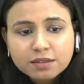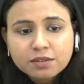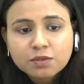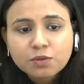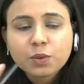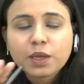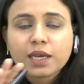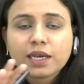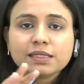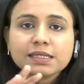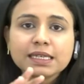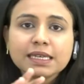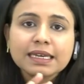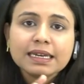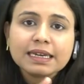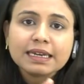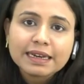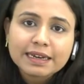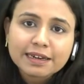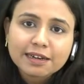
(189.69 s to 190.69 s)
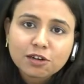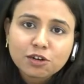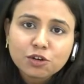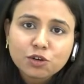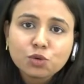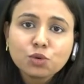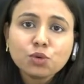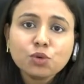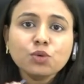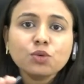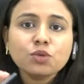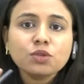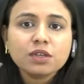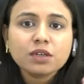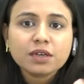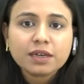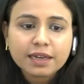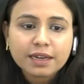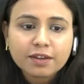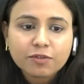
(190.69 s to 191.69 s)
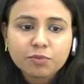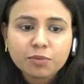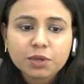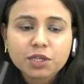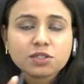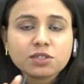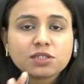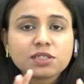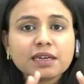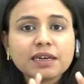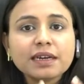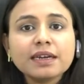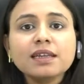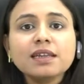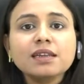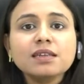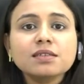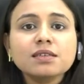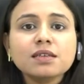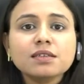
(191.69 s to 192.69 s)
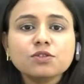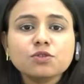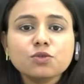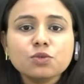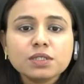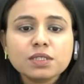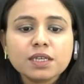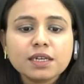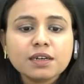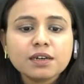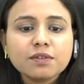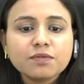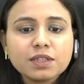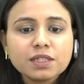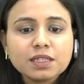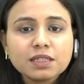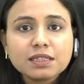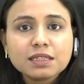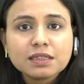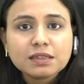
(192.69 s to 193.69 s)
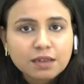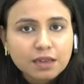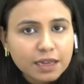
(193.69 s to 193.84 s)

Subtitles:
we are saying cradle to the grave because cradle is associated with